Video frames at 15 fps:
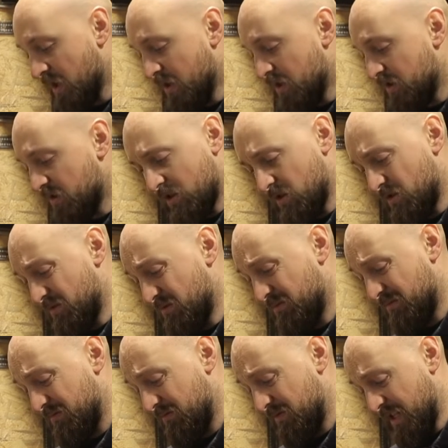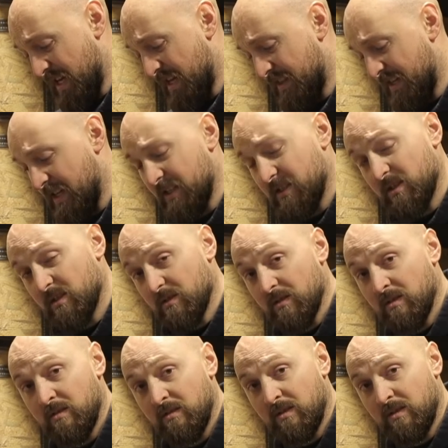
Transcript: So yeah, that is the